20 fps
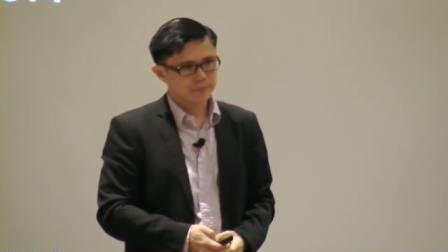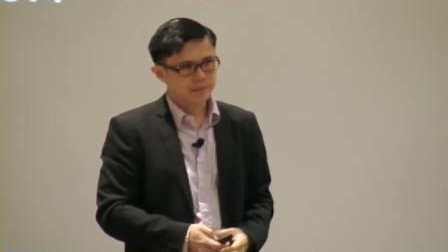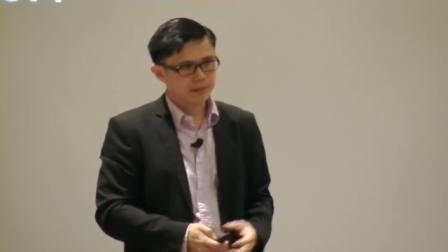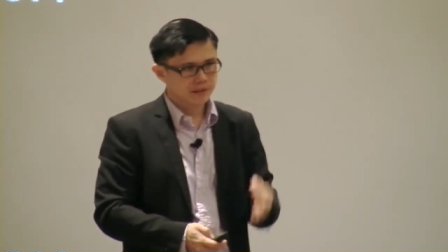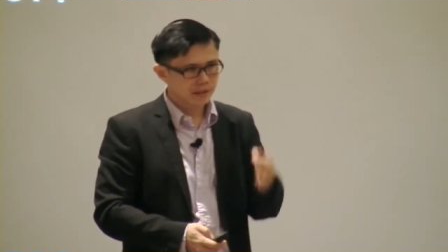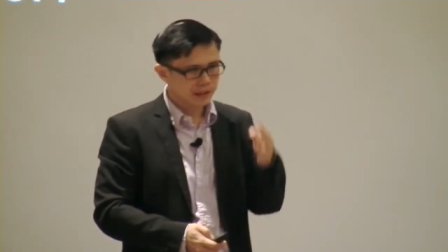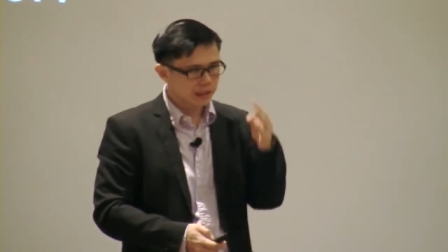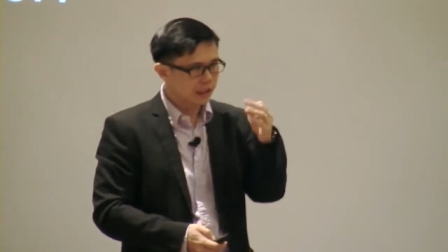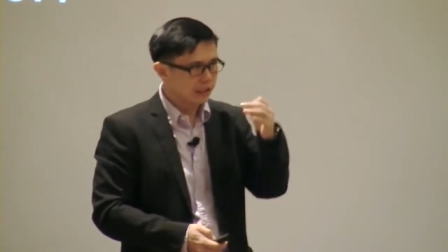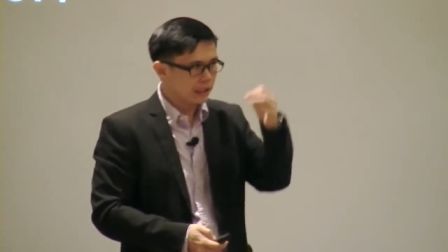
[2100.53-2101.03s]

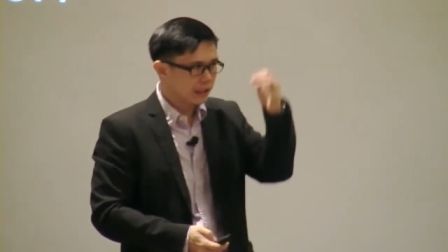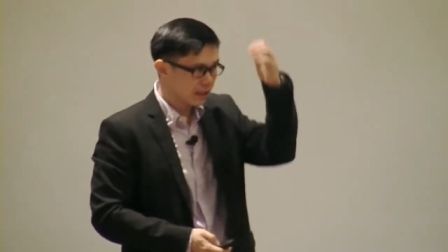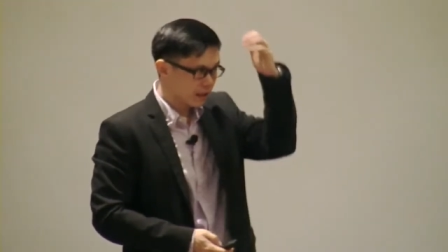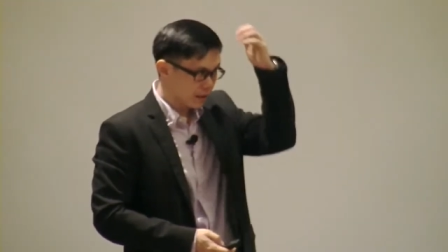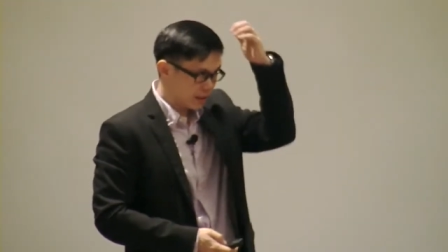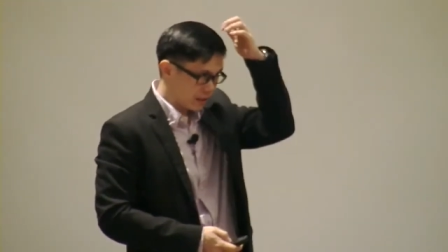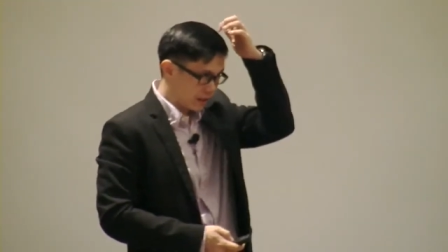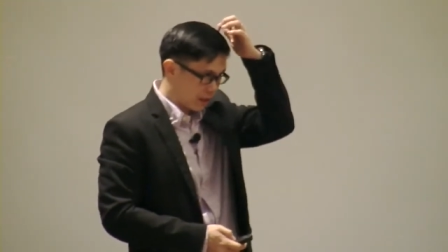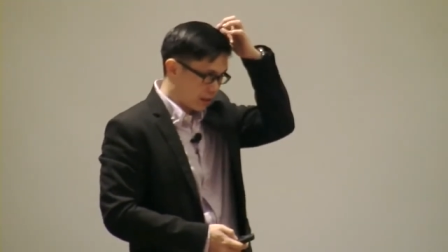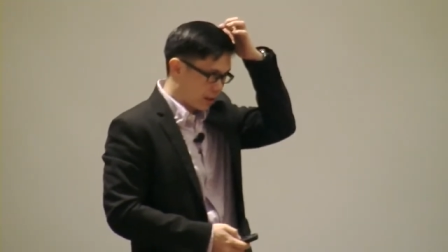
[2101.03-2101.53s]
Thirdly,
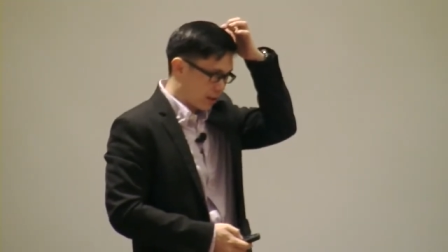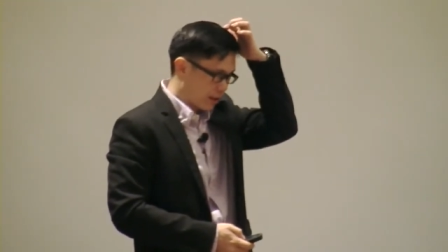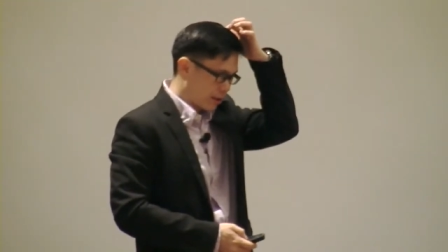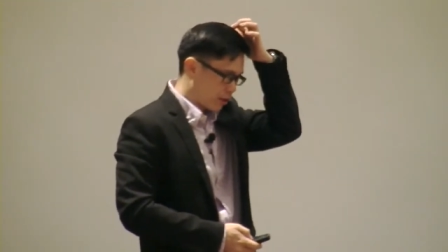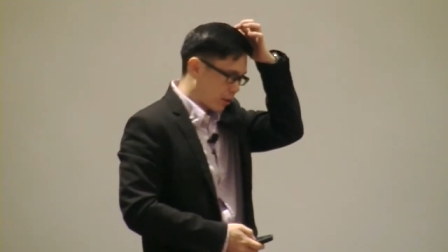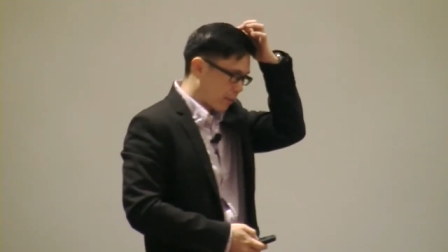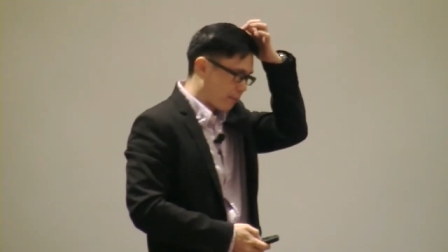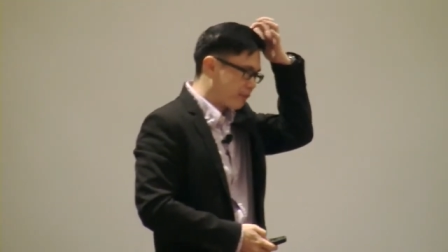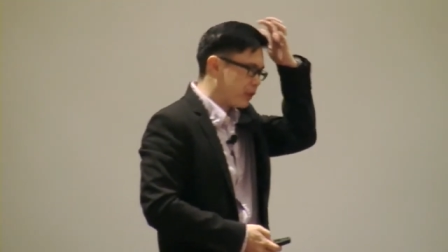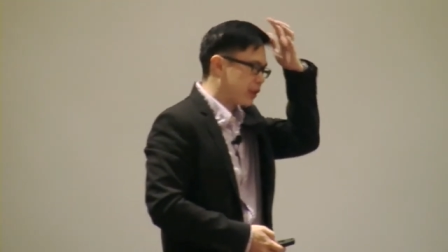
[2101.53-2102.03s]

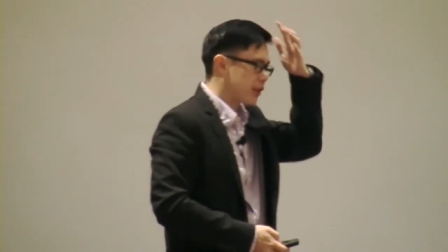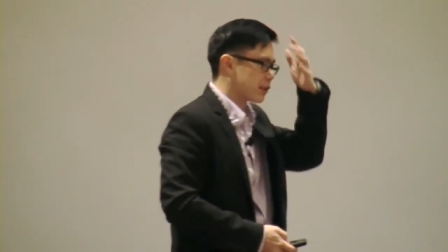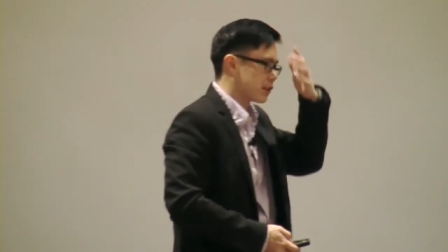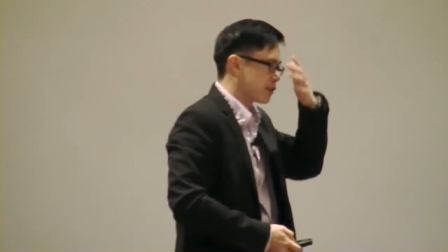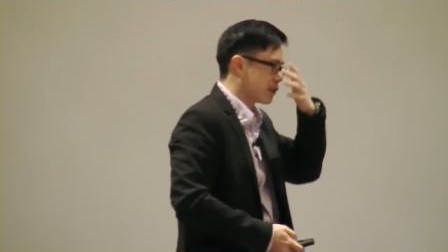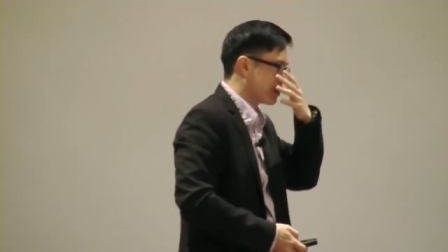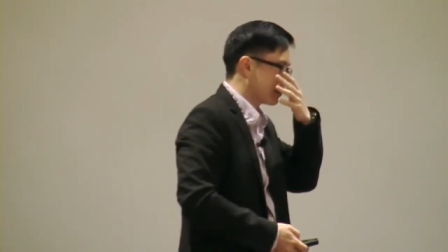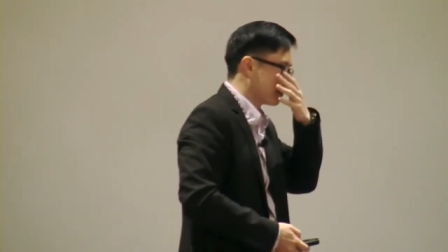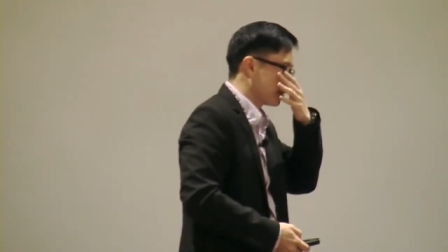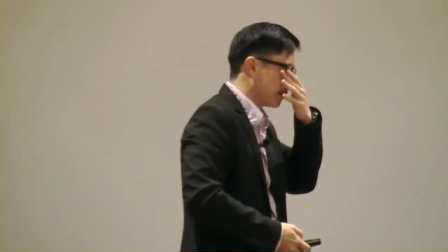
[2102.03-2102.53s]
it's
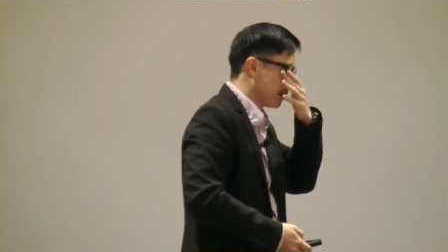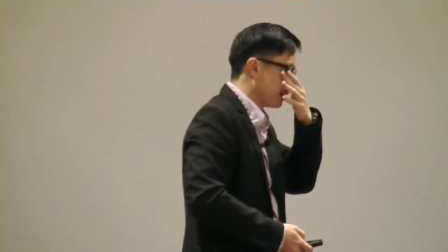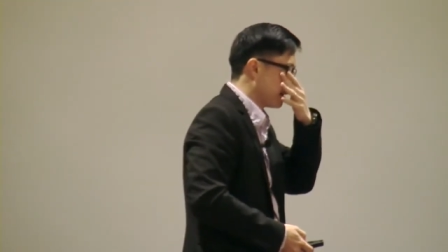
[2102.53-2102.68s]
obvious.